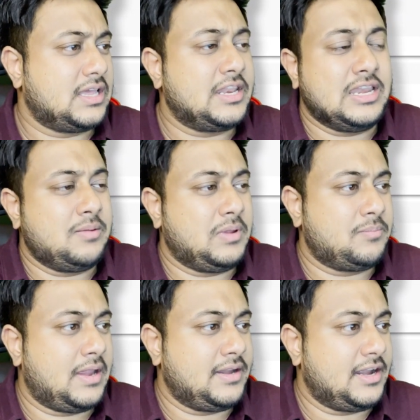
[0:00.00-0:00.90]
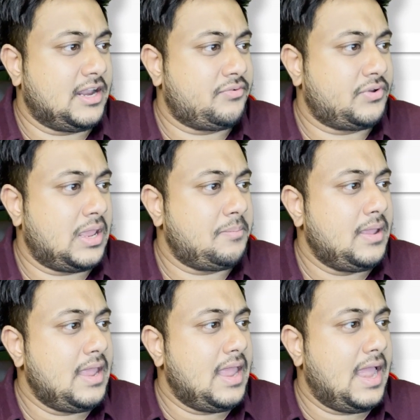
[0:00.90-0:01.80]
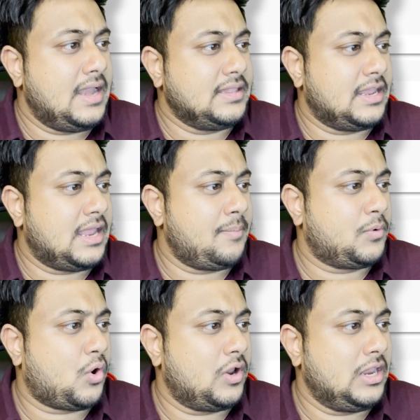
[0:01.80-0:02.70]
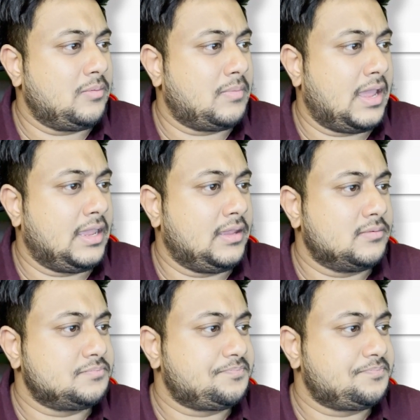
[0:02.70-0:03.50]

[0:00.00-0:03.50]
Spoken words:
renaming my data frame, and then I'm calling my